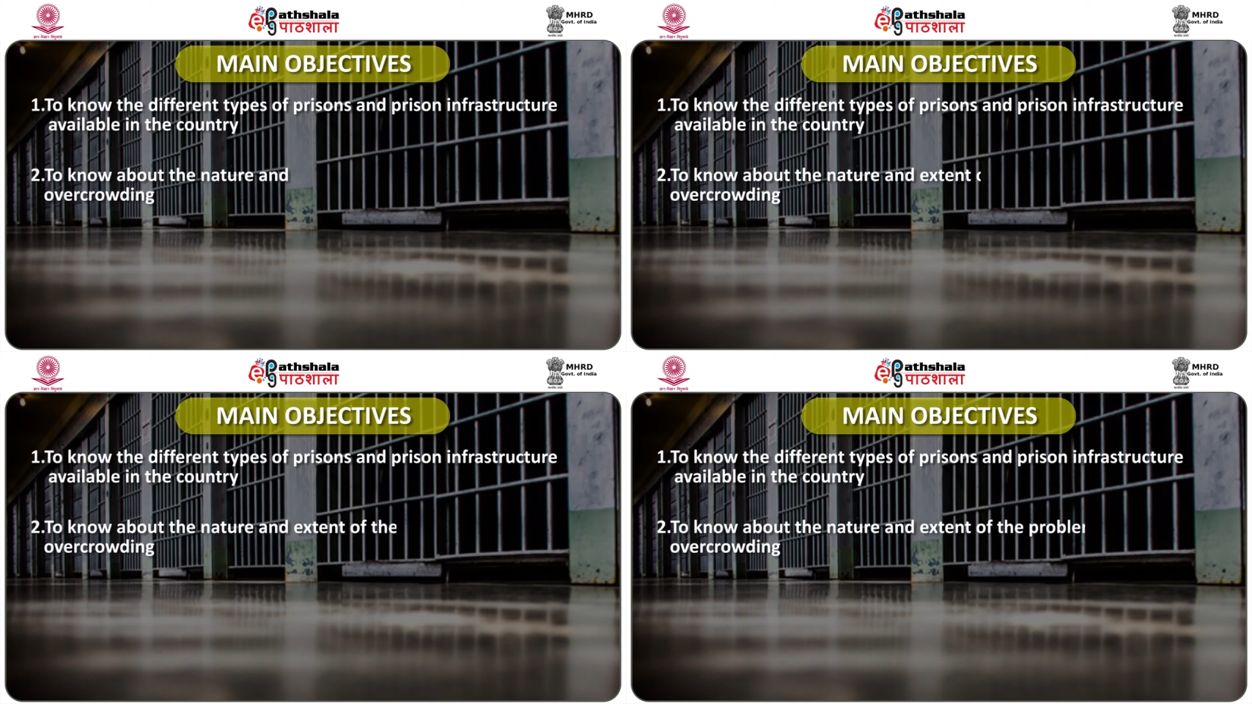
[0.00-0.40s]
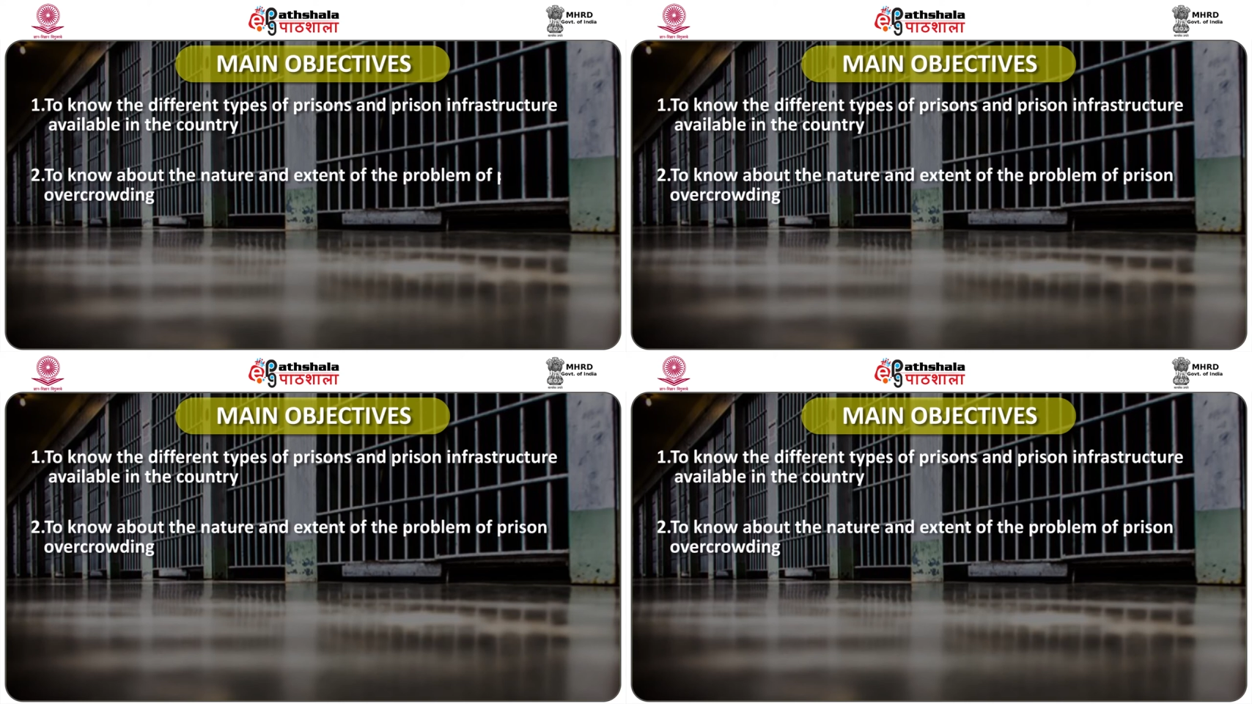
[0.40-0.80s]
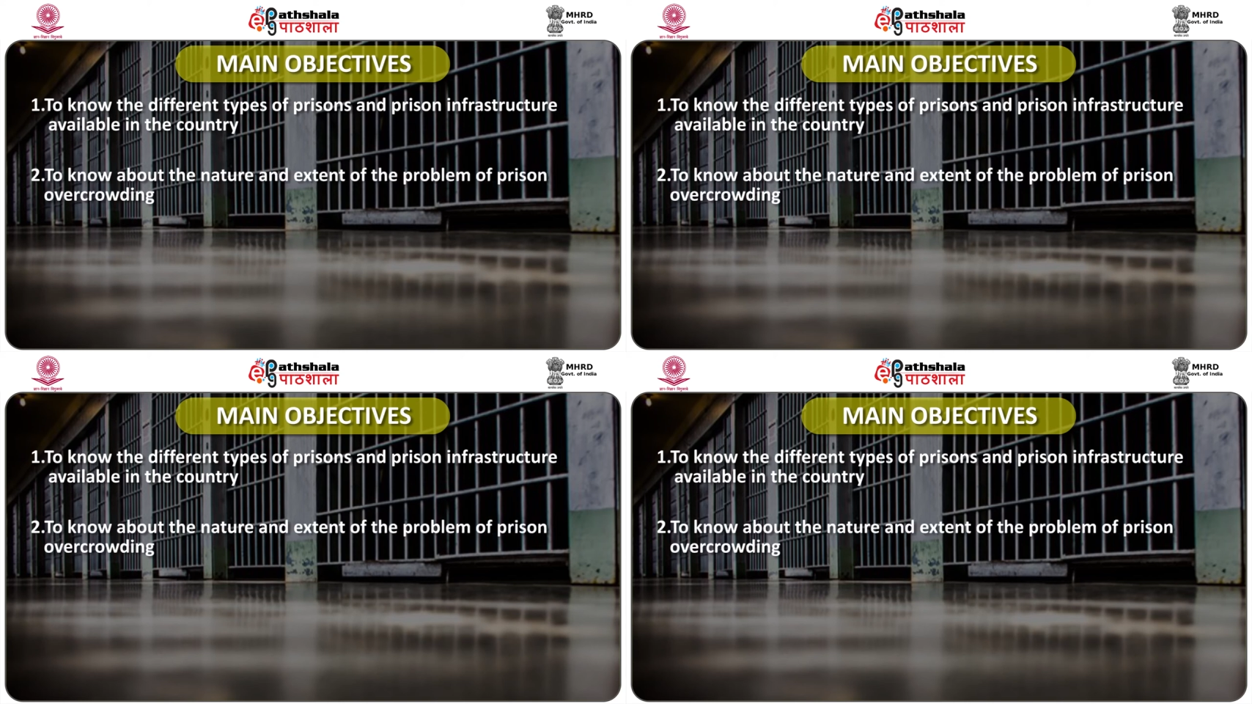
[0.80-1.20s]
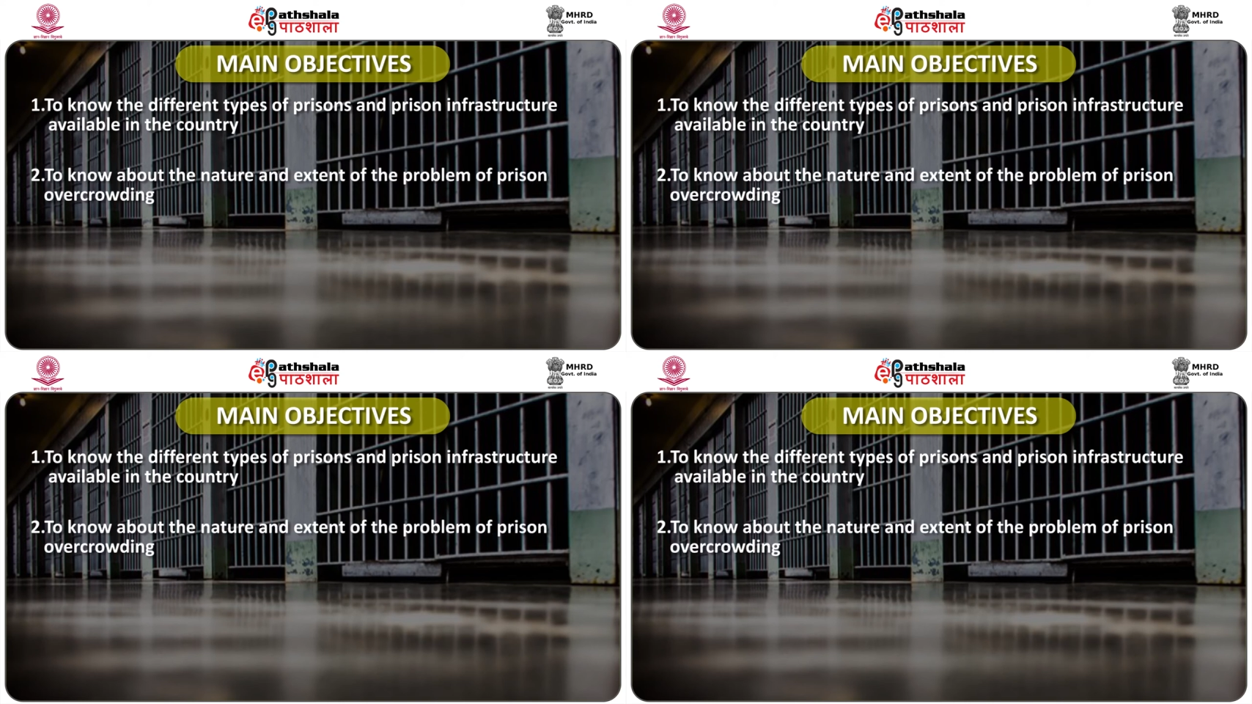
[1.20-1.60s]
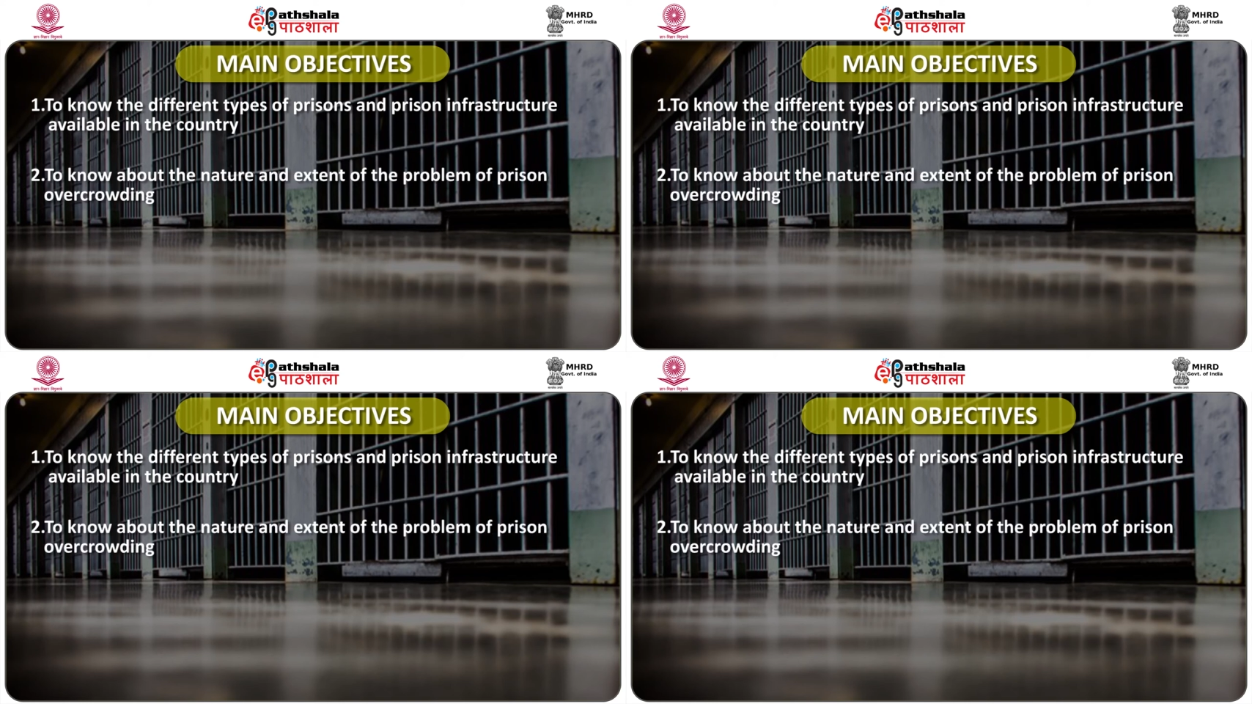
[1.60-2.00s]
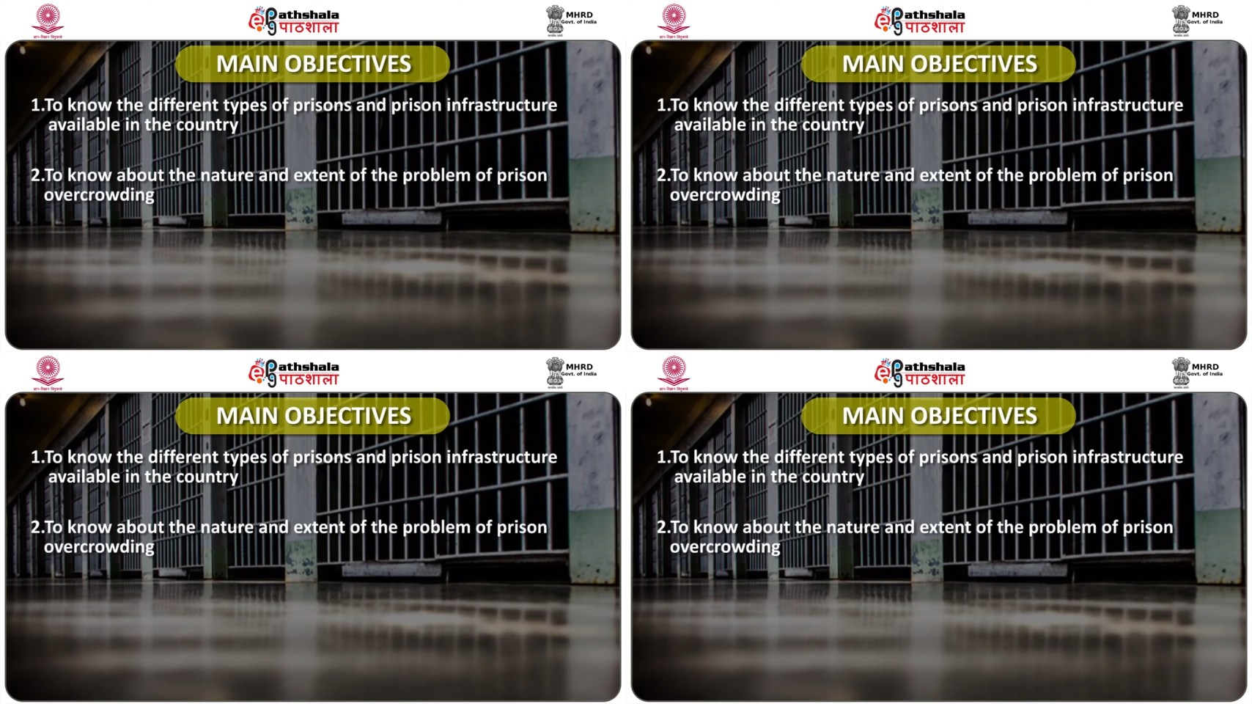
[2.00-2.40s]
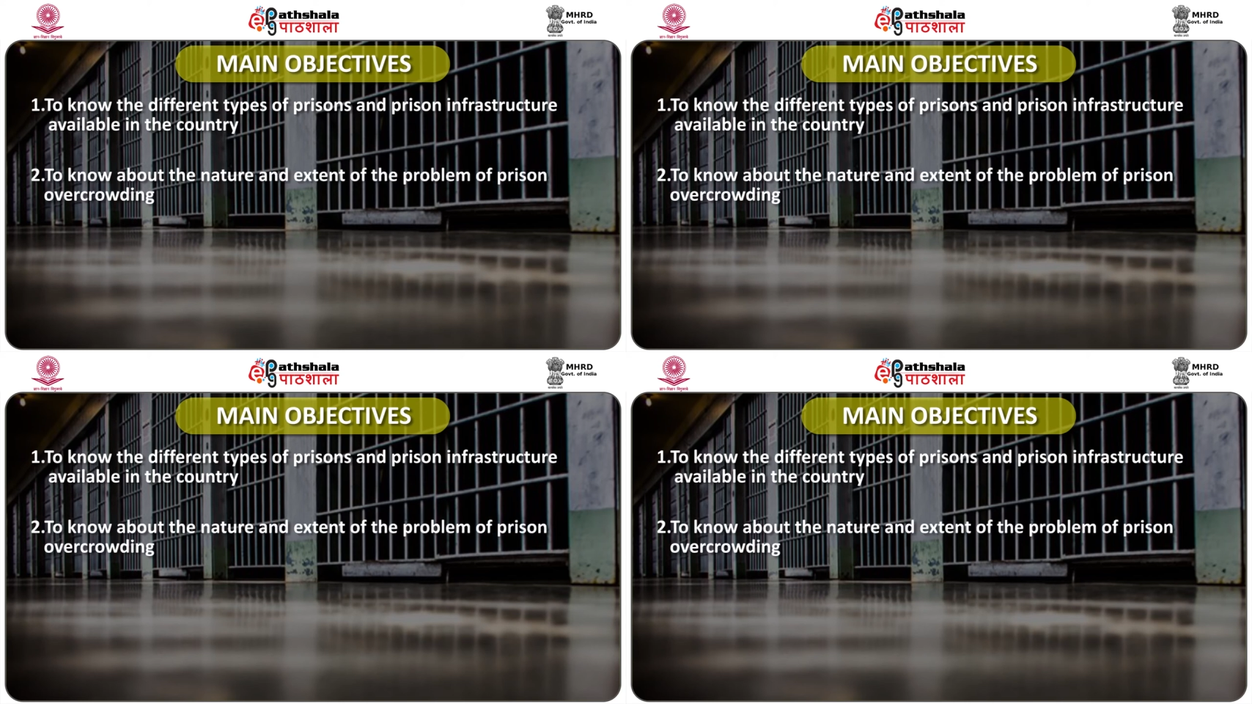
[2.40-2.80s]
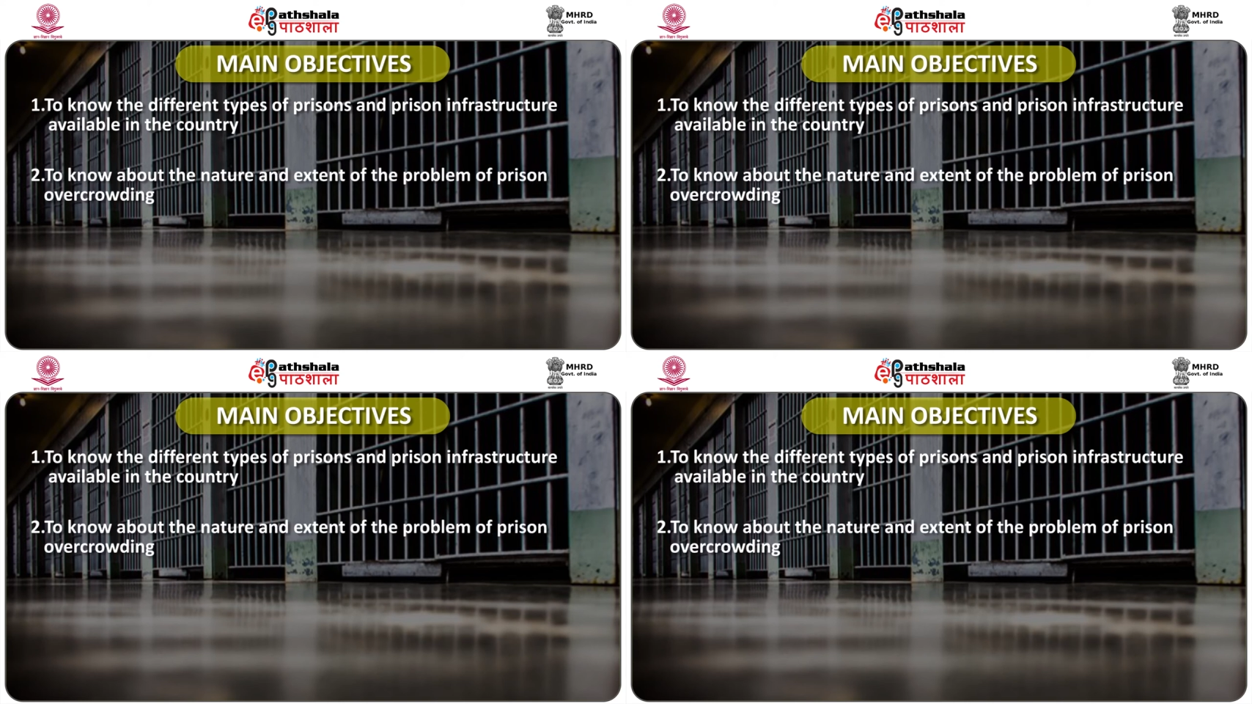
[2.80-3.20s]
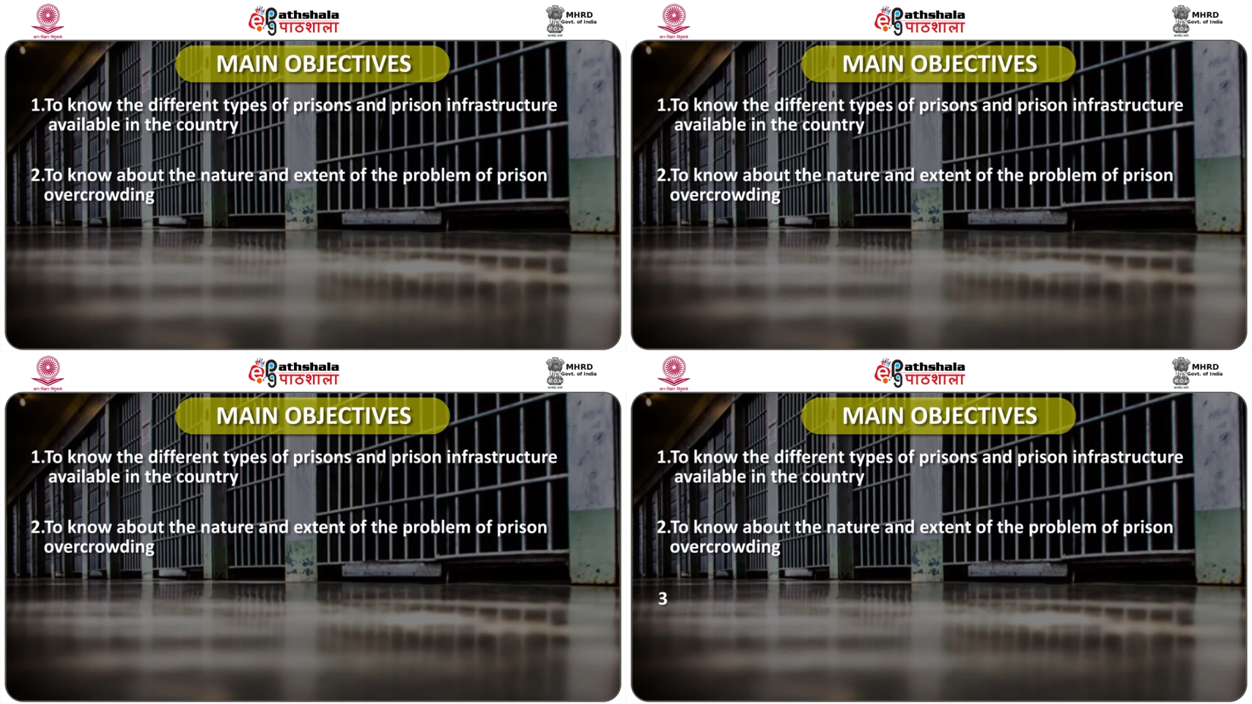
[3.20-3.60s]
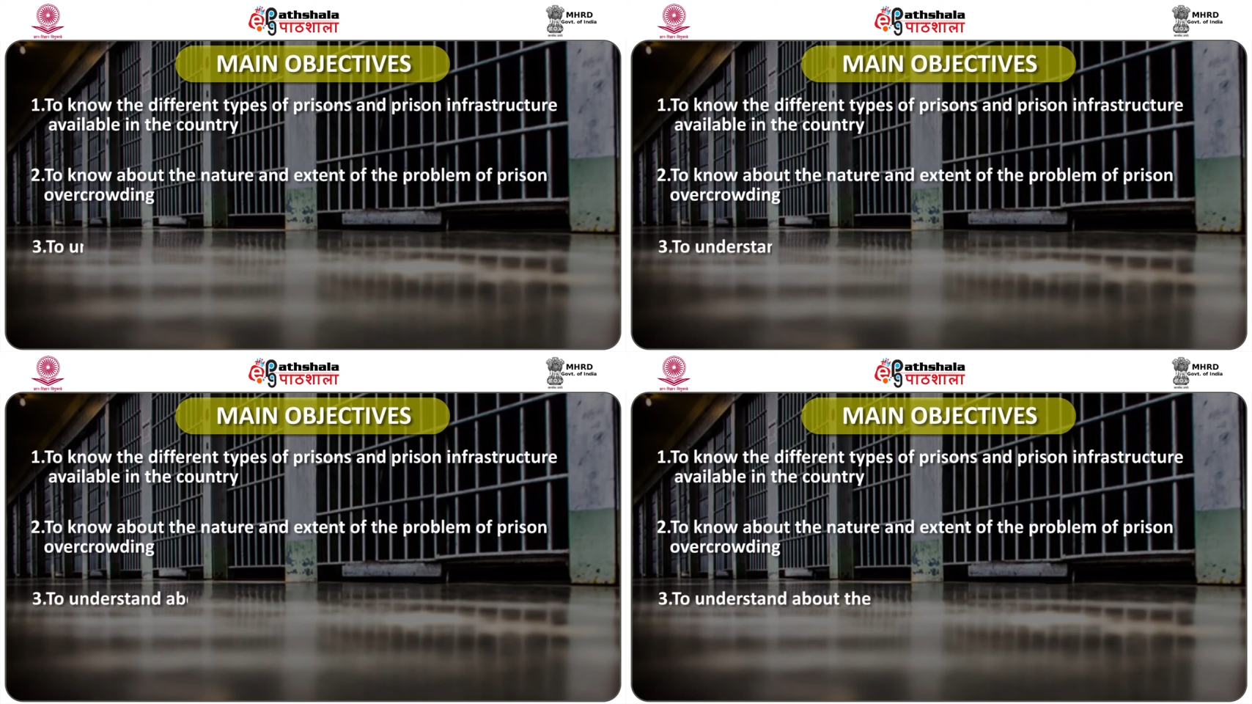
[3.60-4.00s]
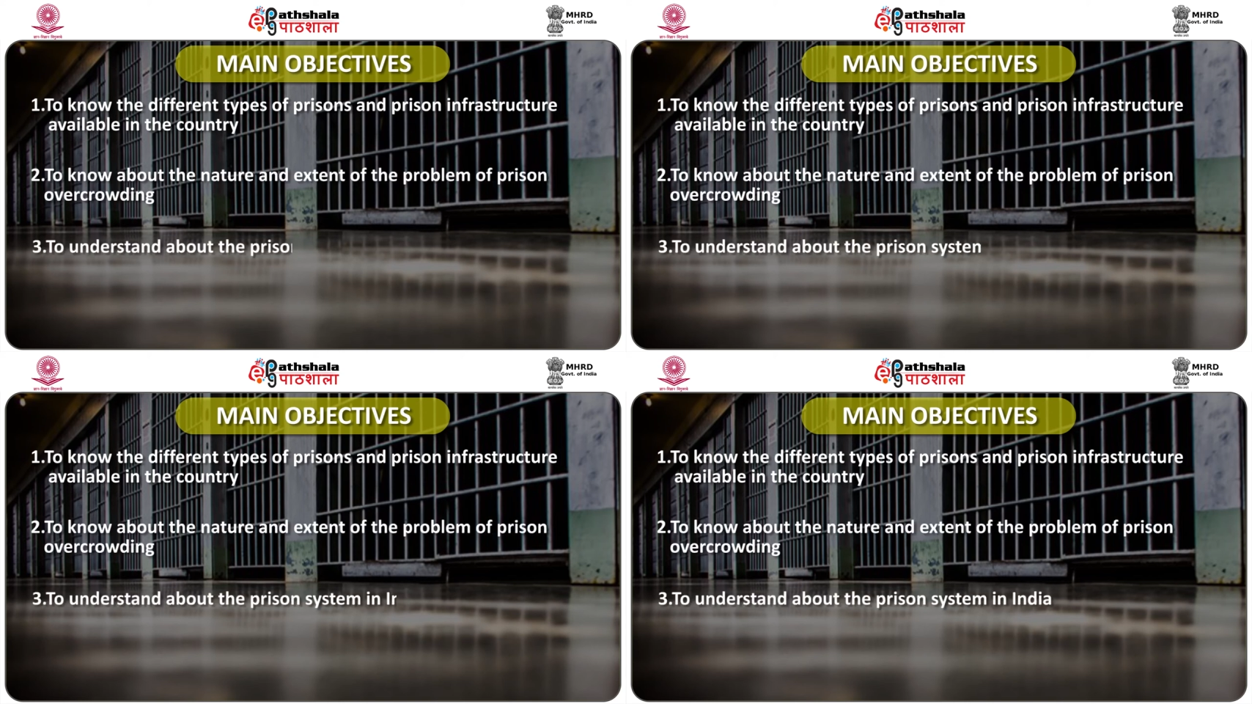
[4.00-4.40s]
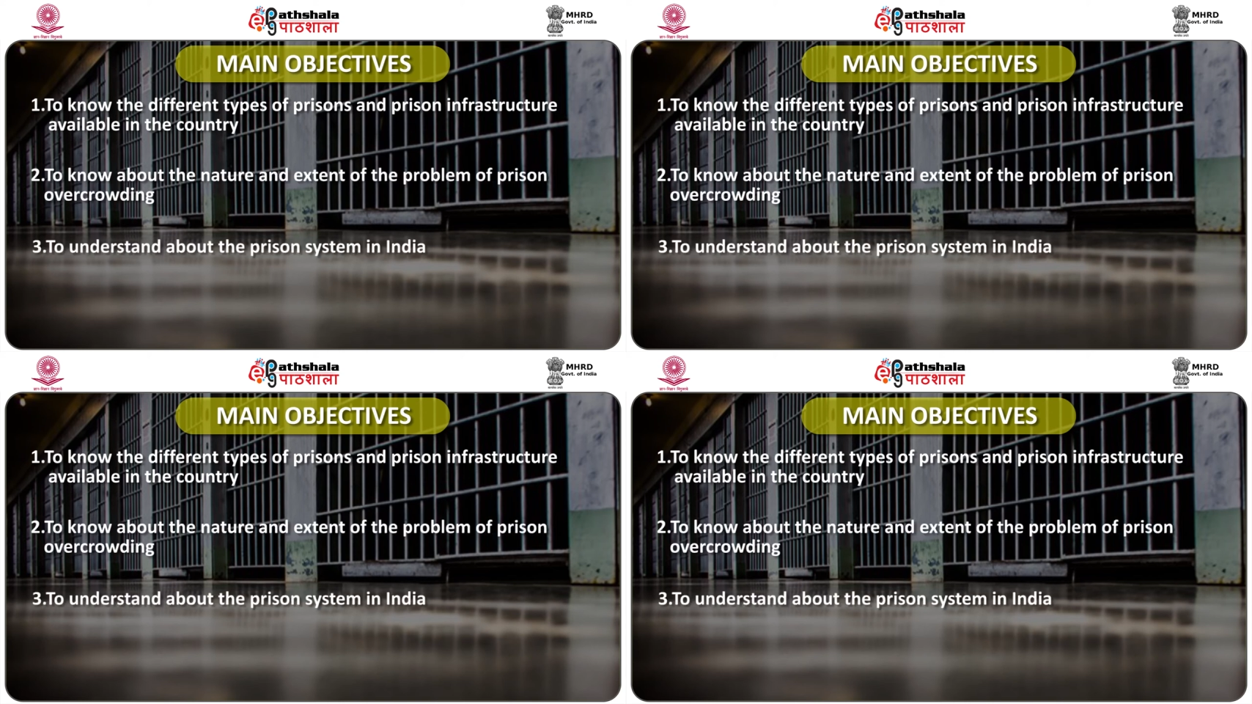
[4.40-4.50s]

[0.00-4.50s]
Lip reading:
[unreadable: no face in view]